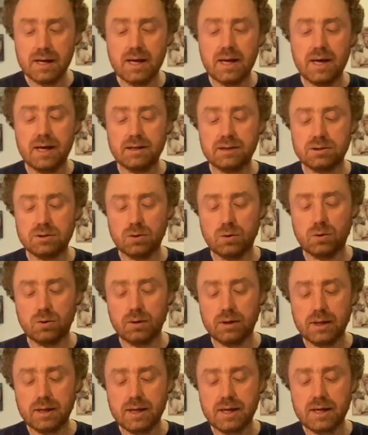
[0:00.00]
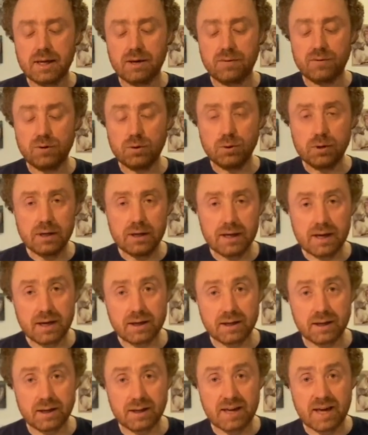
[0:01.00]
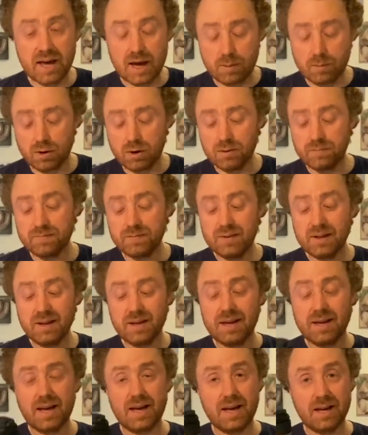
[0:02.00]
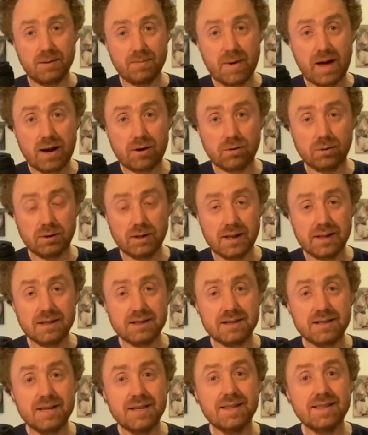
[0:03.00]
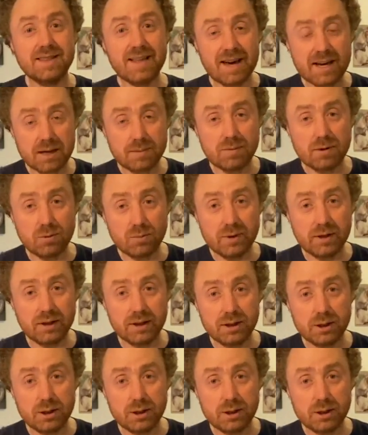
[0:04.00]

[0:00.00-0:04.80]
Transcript: And so if you can get a camera and a macro lens, that can be really